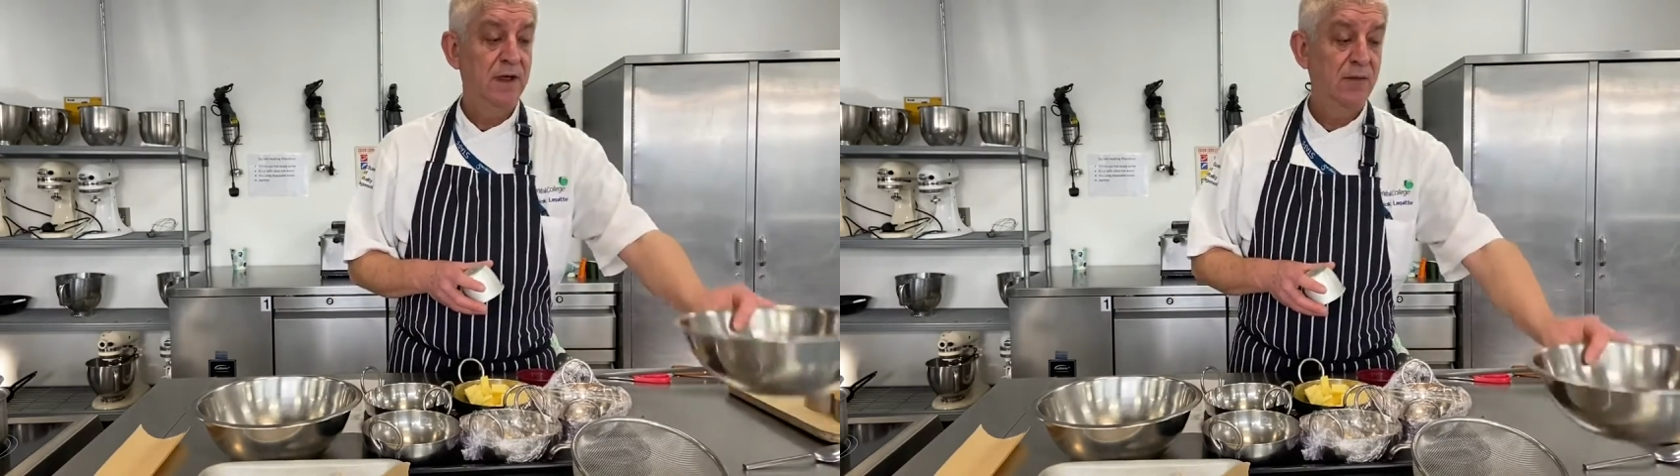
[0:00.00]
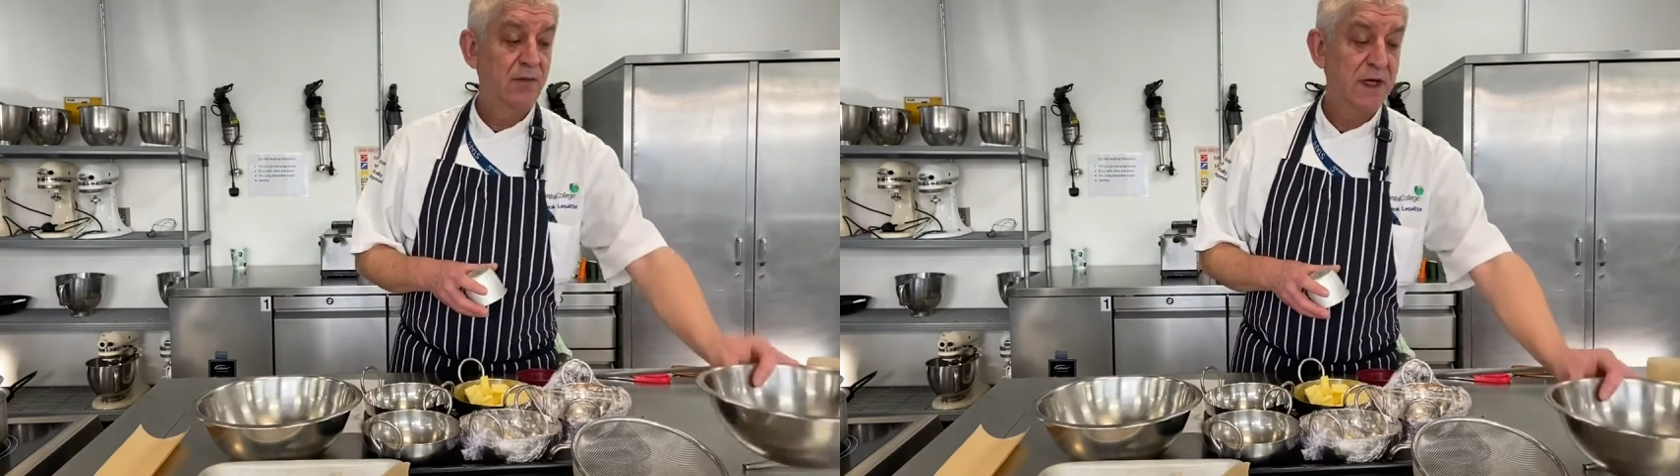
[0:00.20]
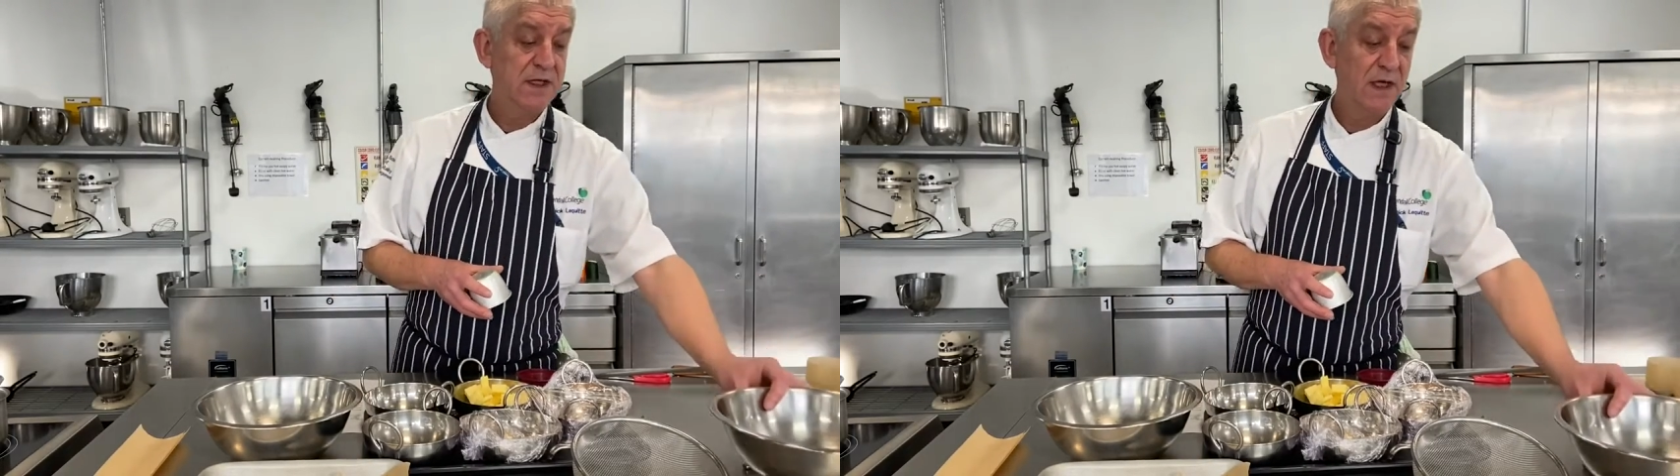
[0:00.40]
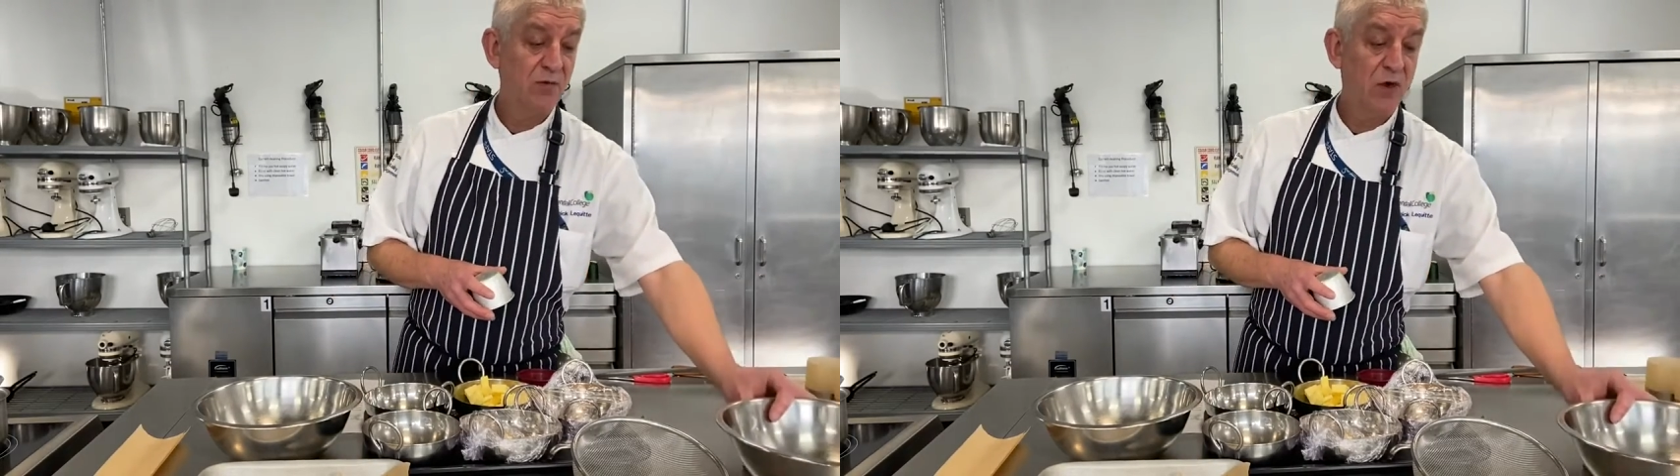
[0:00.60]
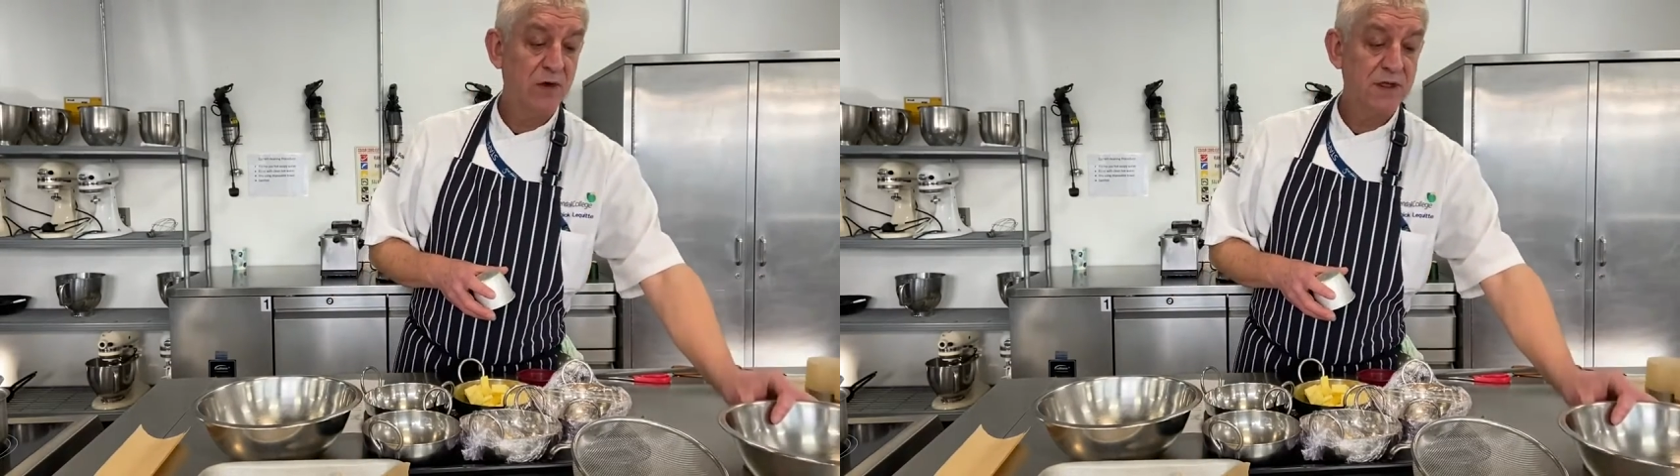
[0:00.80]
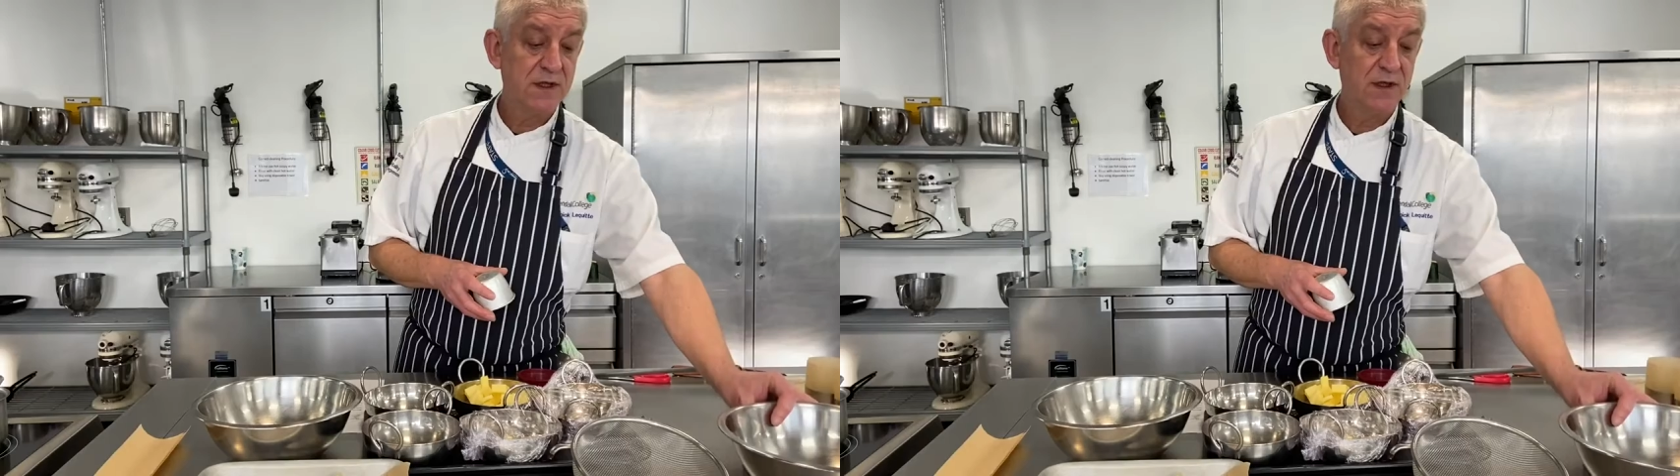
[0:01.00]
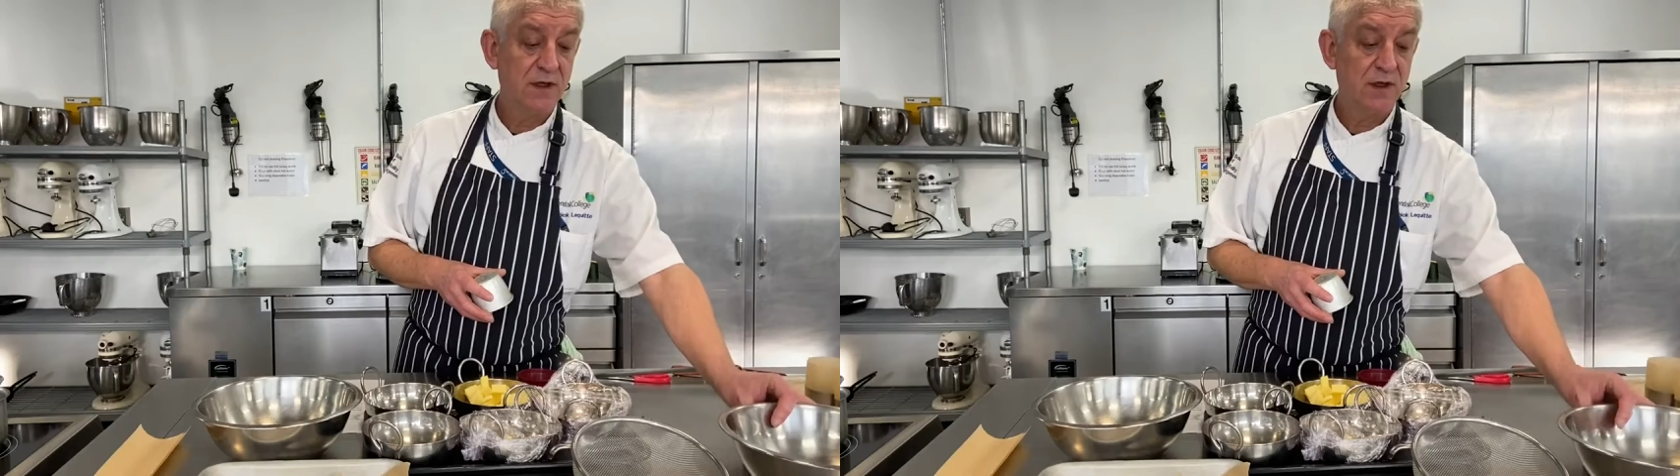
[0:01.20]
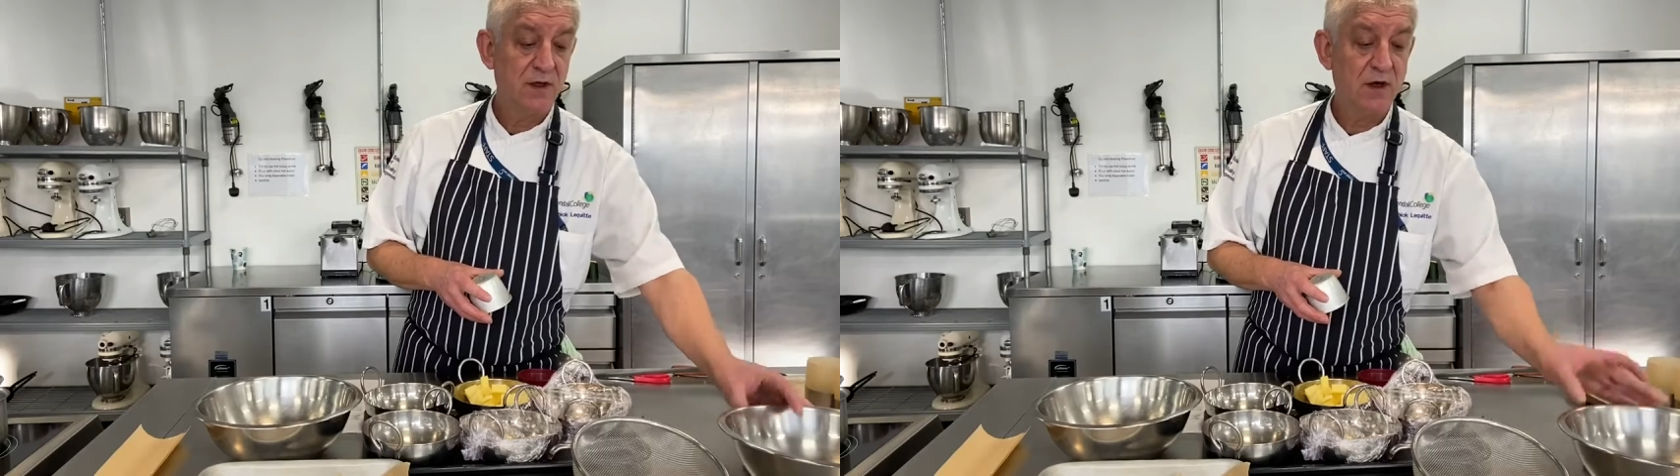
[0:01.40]
mixing bowls.
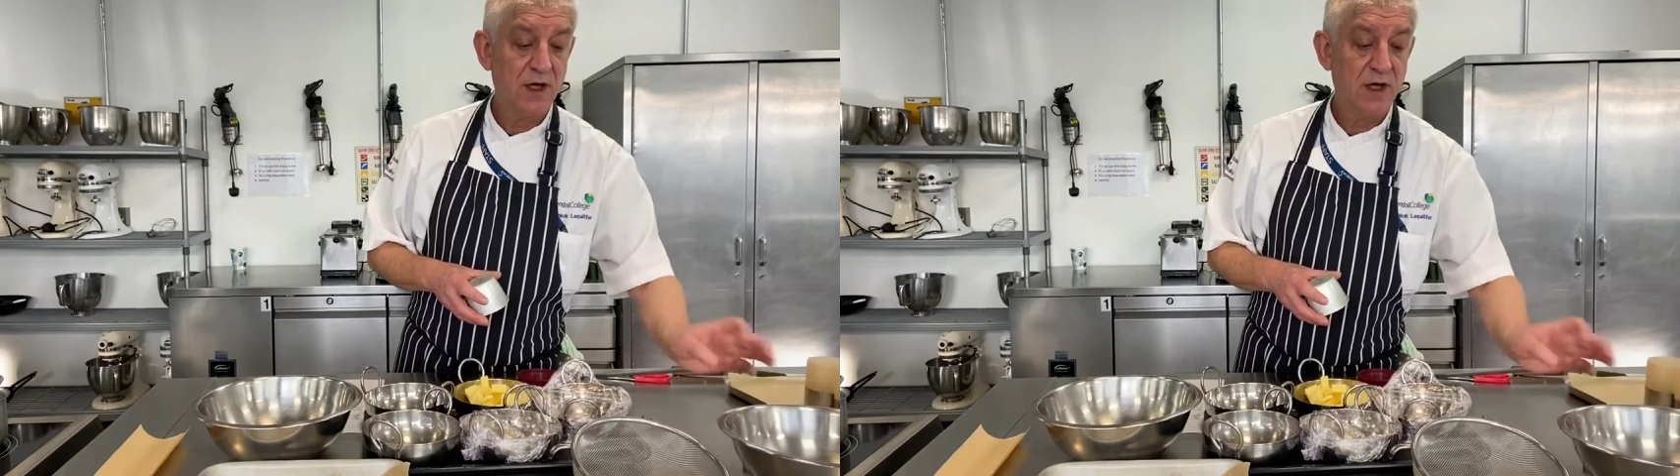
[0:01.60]
You